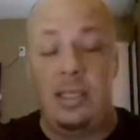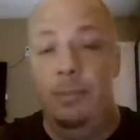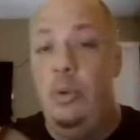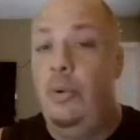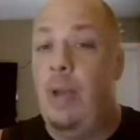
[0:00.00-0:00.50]

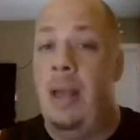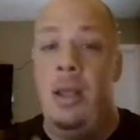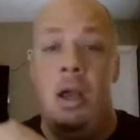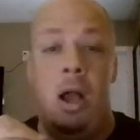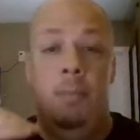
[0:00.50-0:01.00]

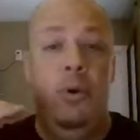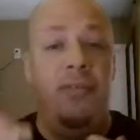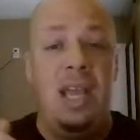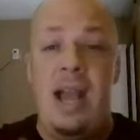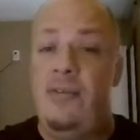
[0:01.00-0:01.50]
a
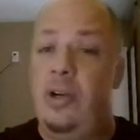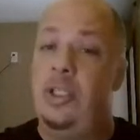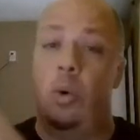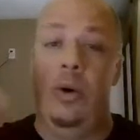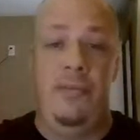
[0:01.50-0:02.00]
moving
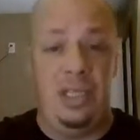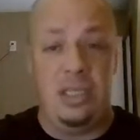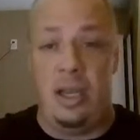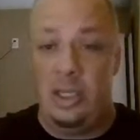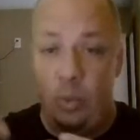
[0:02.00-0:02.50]
average, or if it's
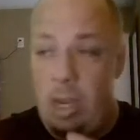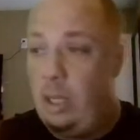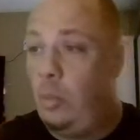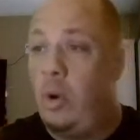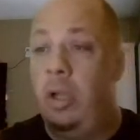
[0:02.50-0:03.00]
on its way
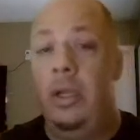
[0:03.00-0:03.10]
to one.